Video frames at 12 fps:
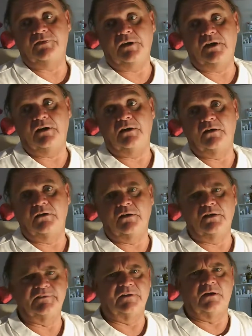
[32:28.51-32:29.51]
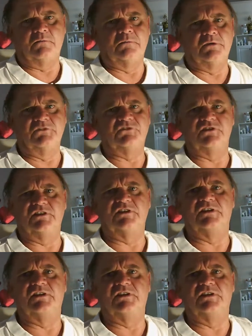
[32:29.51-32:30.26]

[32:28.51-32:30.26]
there, it's all bullshit.